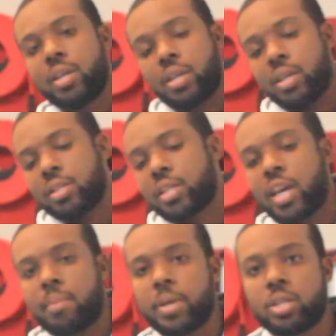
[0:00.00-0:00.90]
you just
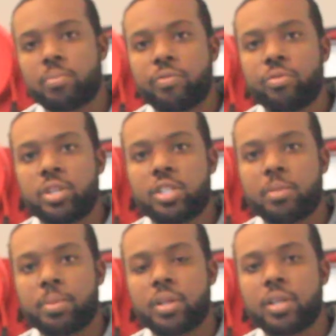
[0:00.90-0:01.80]
can't beat free
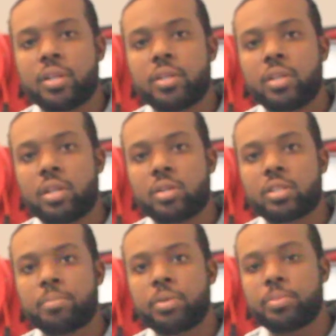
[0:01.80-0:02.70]
shipping, and
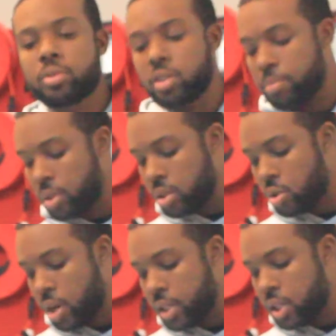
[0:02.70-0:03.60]
some people's shipping is
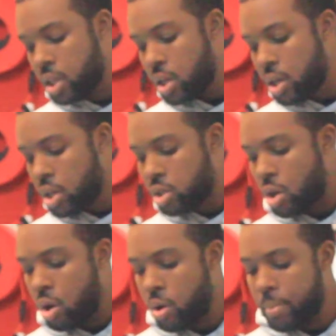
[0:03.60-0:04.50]
crazy.
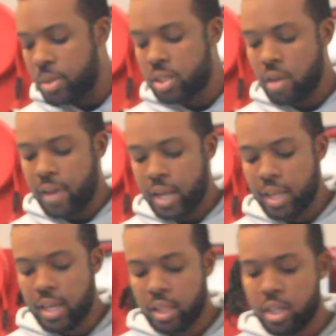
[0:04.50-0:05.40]
So I'm gonna see if I
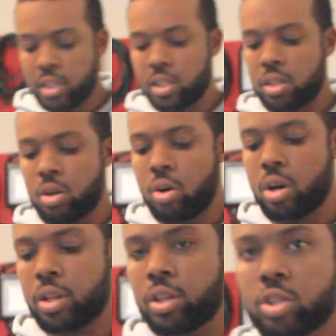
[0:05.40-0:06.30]
can get this
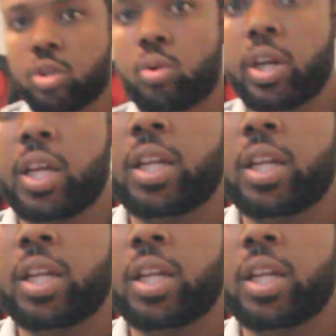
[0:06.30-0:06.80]
on the screen